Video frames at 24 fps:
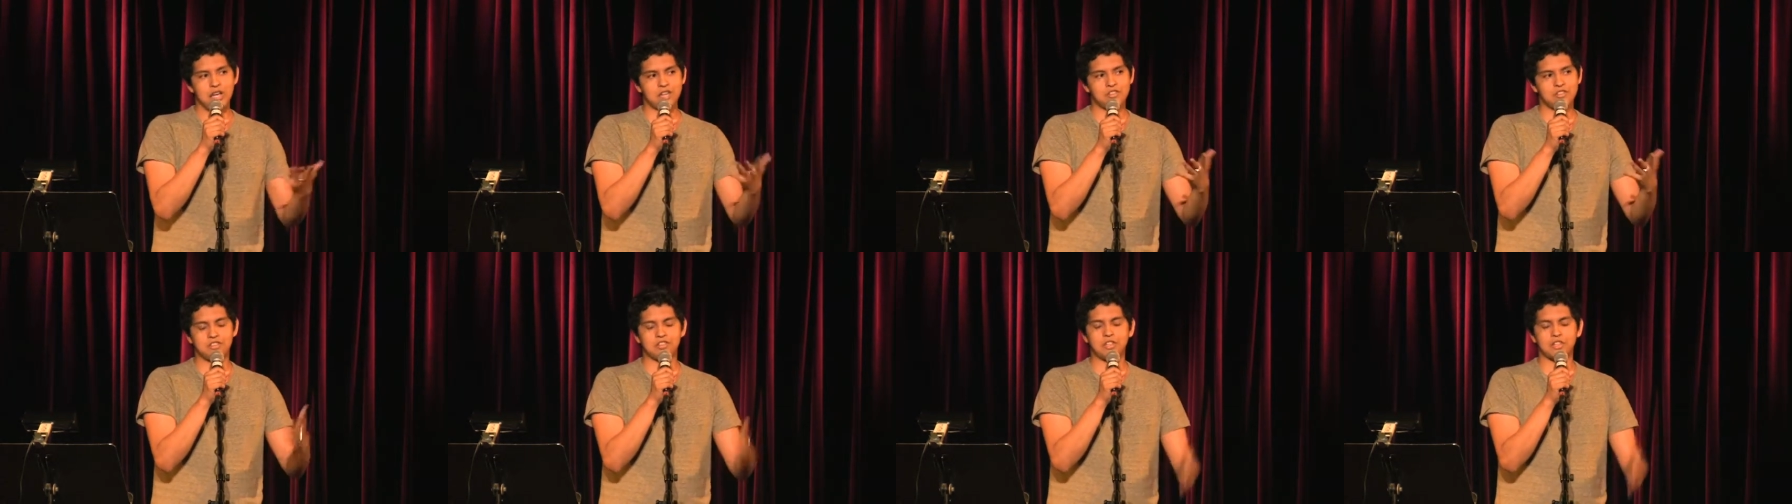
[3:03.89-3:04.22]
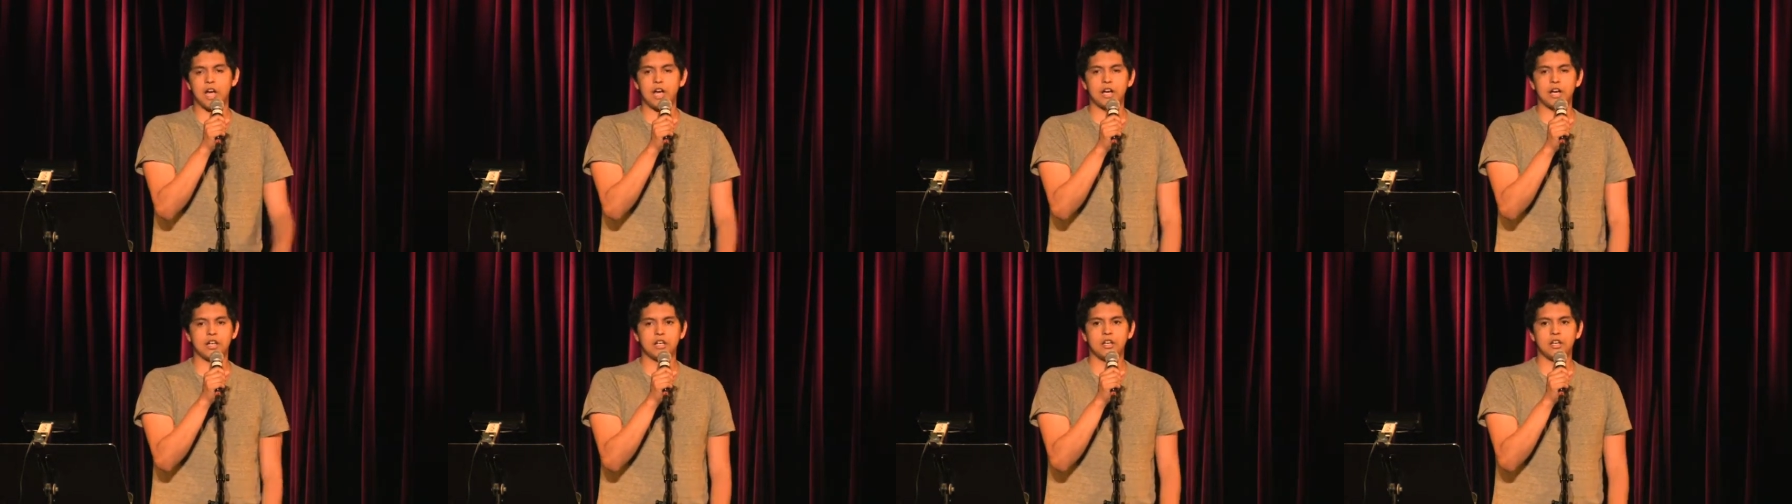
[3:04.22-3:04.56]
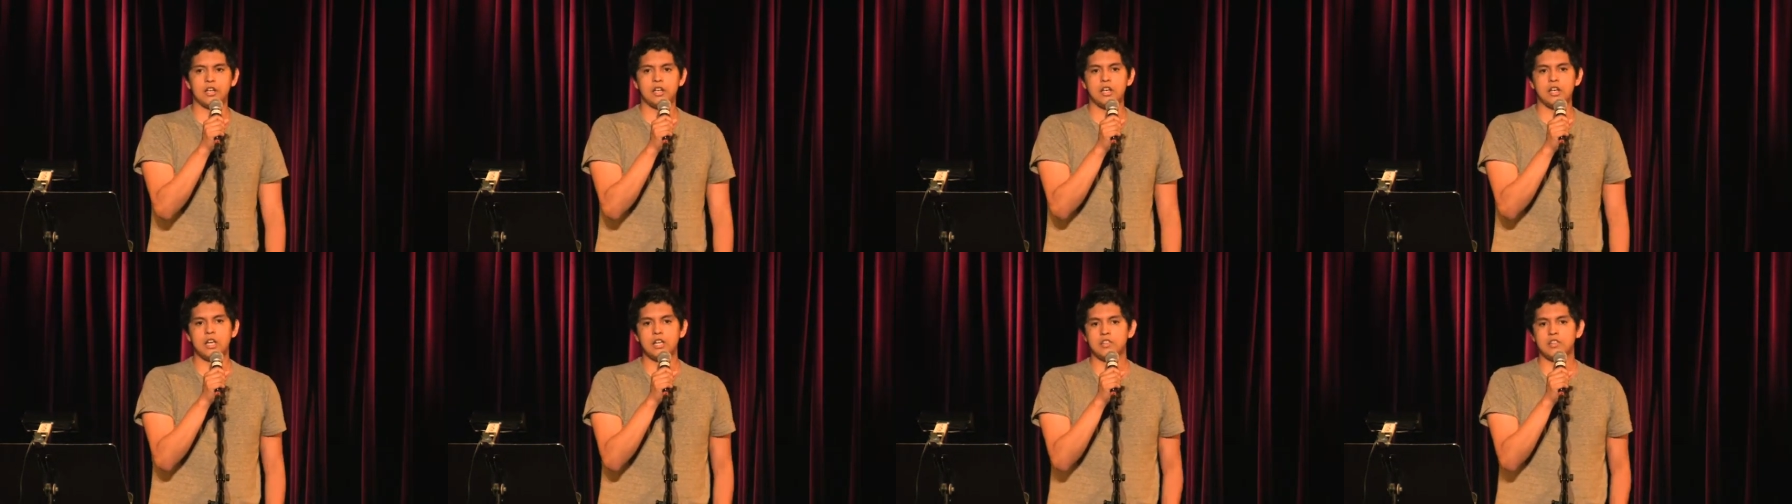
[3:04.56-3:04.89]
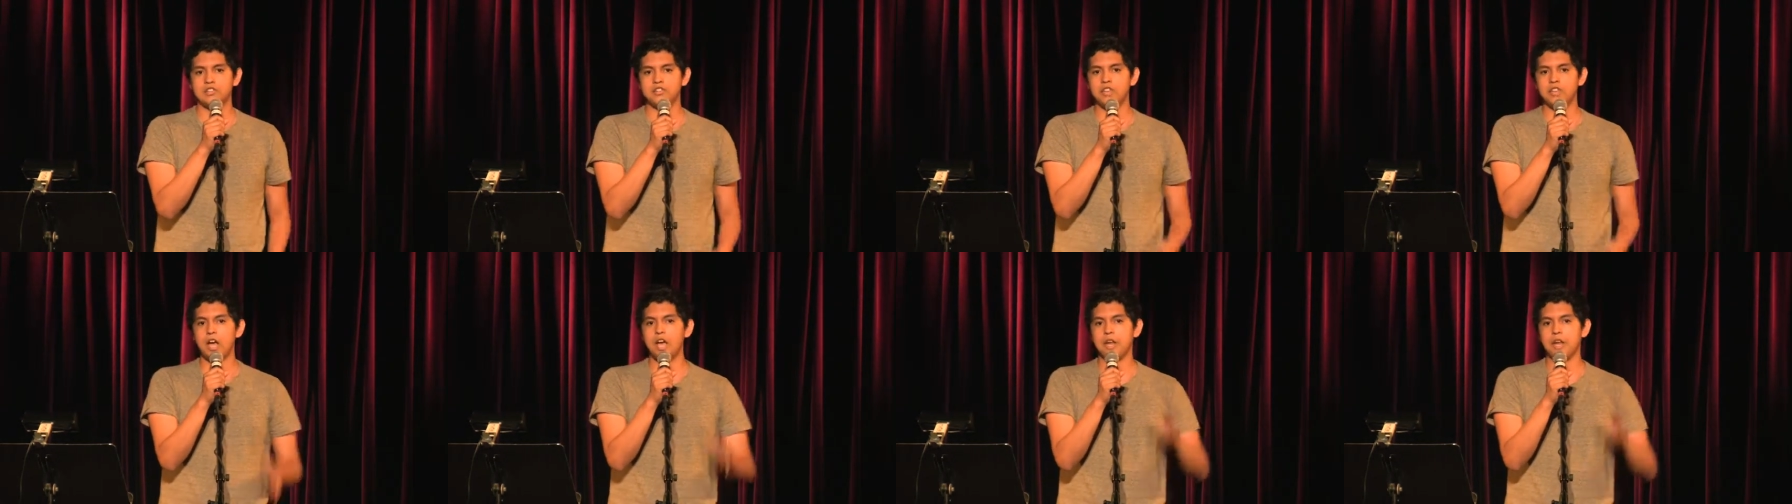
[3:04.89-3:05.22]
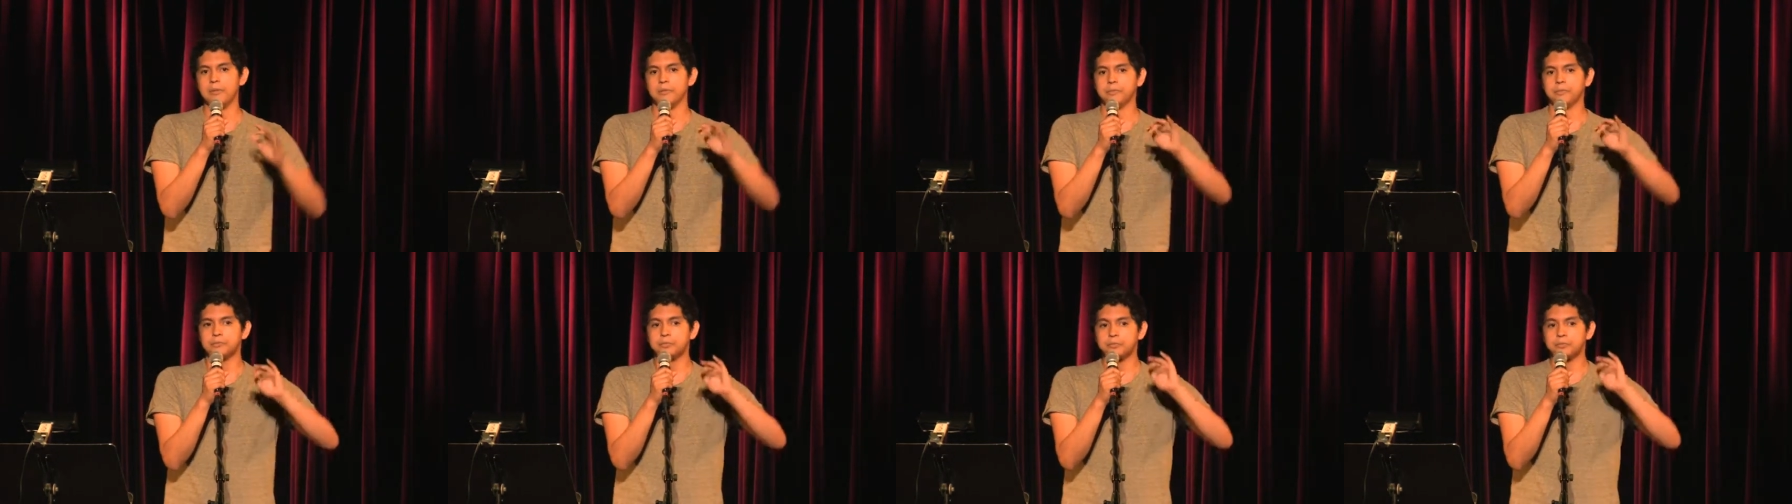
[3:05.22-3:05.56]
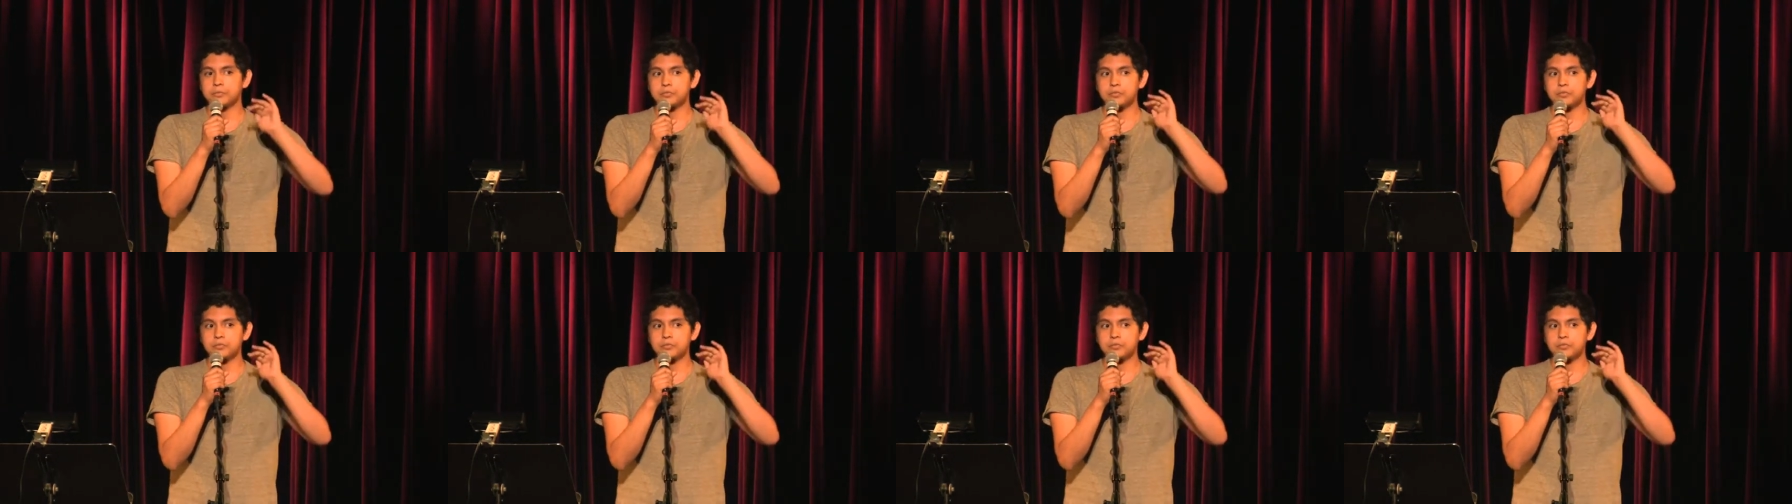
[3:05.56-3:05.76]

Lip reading: It's stuck. It's done.